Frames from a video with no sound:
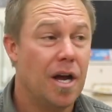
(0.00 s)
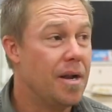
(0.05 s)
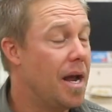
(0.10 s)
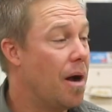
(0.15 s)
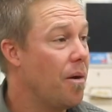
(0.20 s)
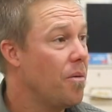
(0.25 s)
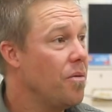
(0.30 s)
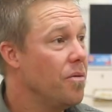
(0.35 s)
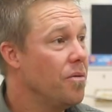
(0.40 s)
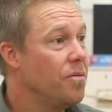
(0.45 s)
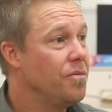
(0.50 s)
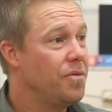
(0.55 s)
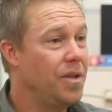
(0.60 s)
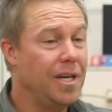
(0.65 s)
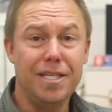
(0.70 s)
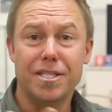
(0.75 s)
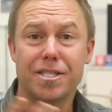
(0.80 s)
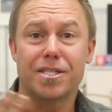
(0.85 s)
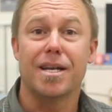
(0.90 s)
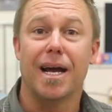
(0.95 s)
Now,
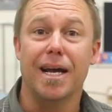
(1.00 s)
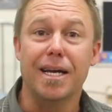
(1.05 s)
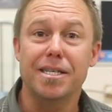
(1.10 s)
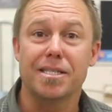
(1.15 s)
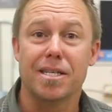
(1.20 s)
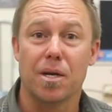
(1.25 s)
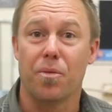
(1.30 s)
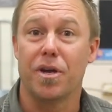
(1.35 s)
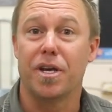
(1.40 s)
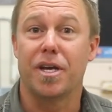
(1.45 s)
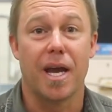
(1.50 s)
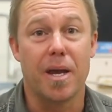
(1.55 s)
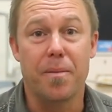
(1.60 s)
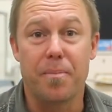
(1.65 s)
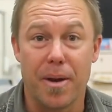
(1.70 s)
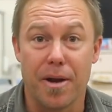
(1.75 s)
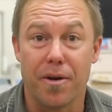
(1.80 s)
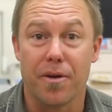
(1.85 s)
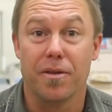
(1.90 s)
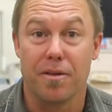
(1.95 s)
these snakes that we
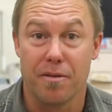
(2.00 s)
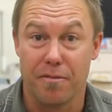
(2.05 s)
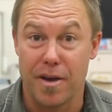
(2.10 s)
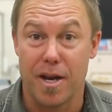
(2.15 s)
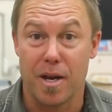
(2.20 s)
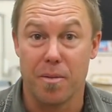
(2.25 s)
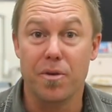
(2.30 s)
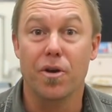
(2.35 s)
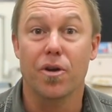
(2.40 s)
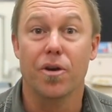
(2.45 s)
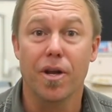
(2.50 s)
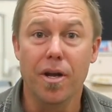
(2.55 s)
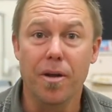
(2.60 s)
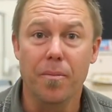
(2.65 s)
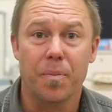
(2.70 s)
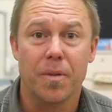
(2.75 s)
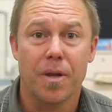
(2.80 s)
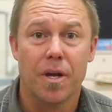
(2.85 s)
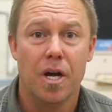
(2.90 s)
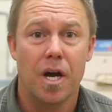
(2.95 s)
keep here in the venom
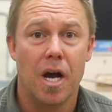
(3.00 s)
unit,